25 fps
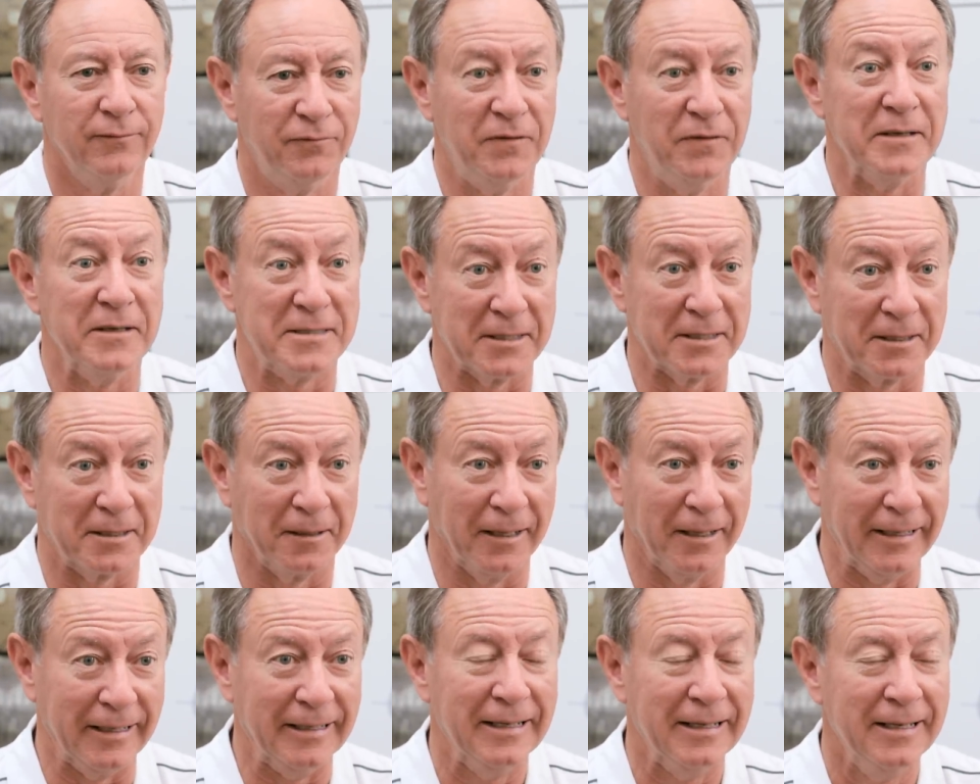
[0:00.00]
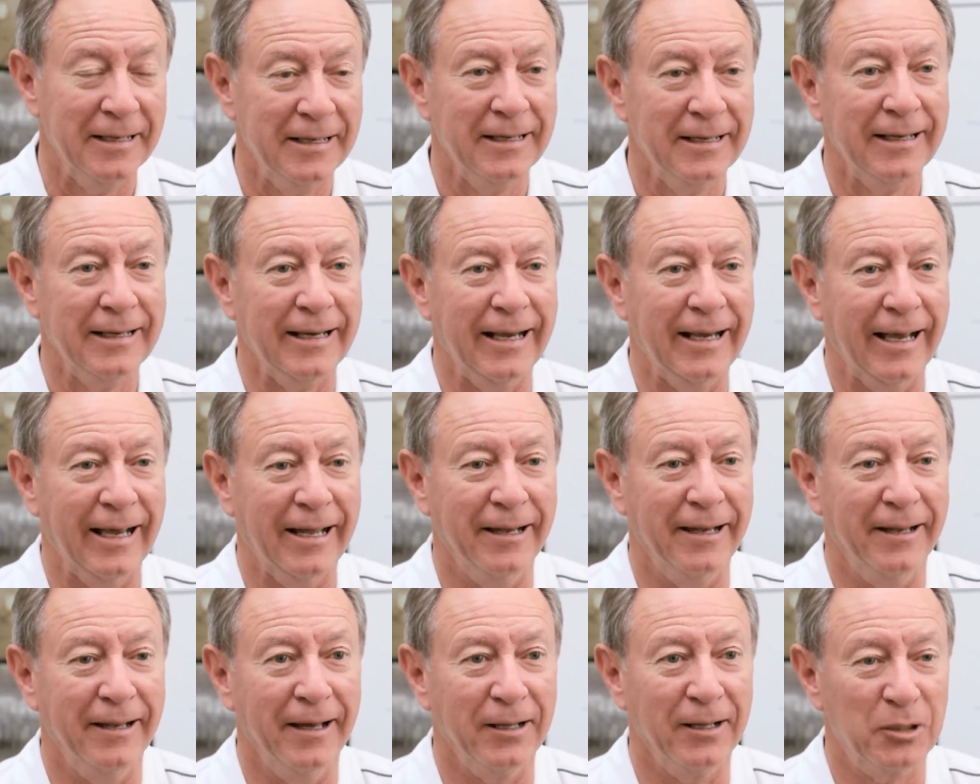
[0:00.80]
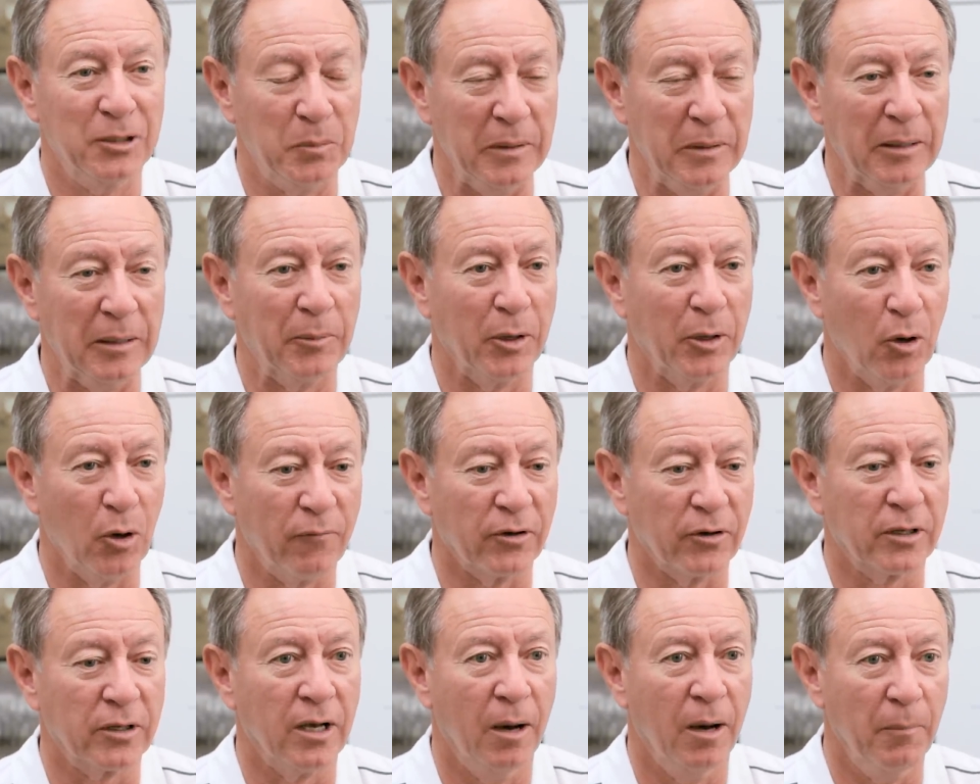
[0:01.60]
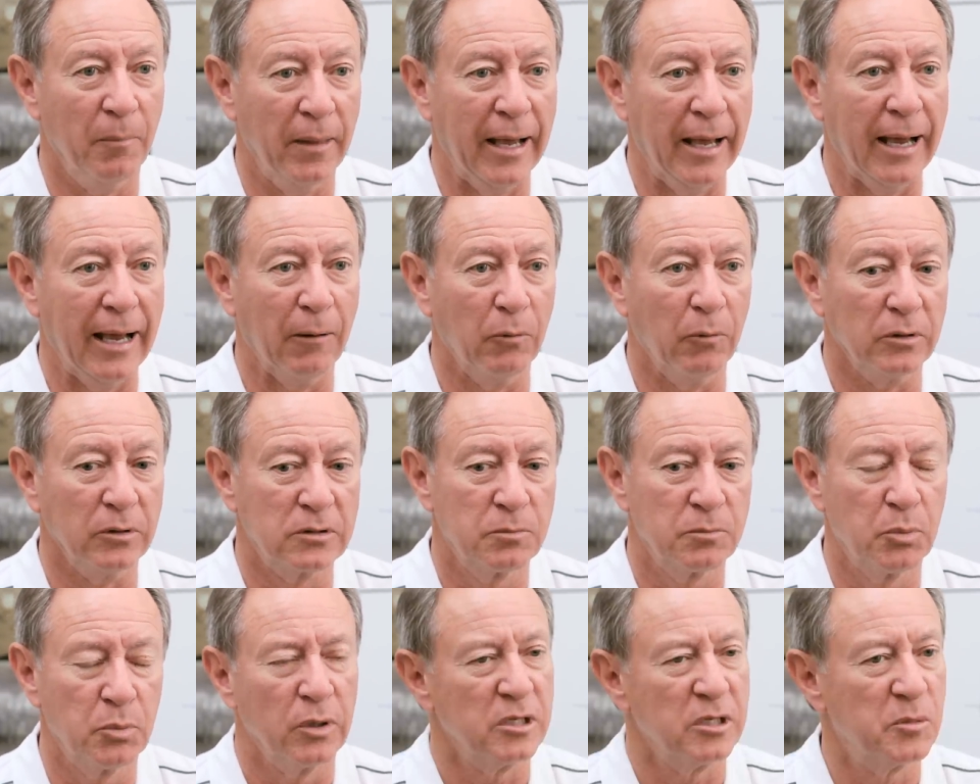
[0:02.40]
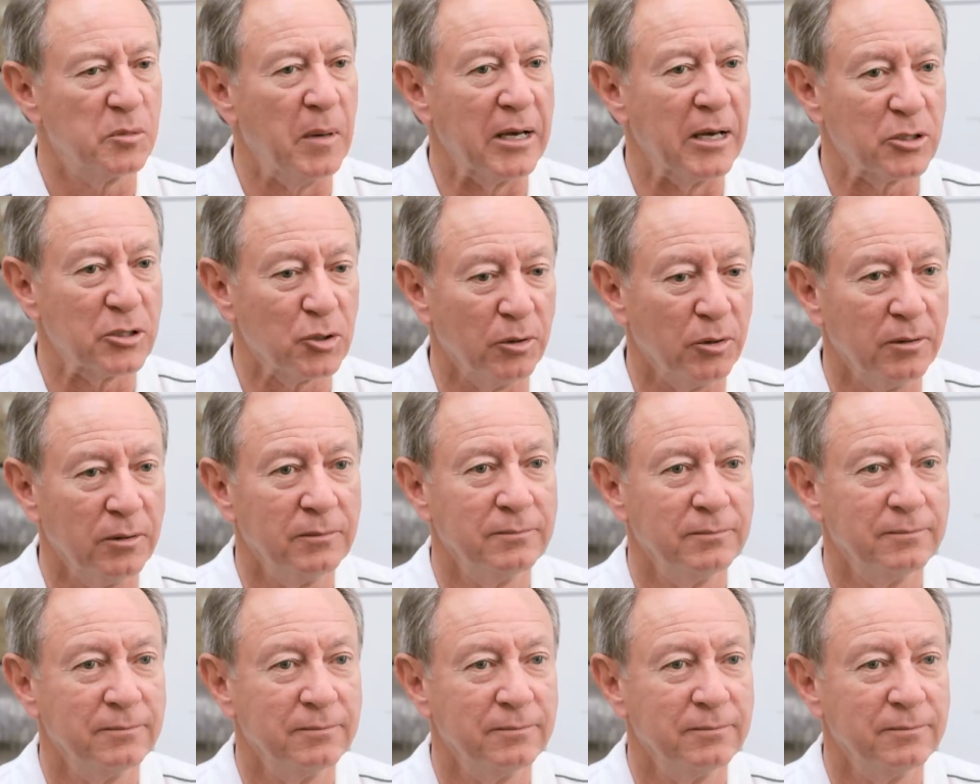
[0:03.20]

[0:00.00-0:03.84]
physically, and uh, to be able to overcome that was pretty special.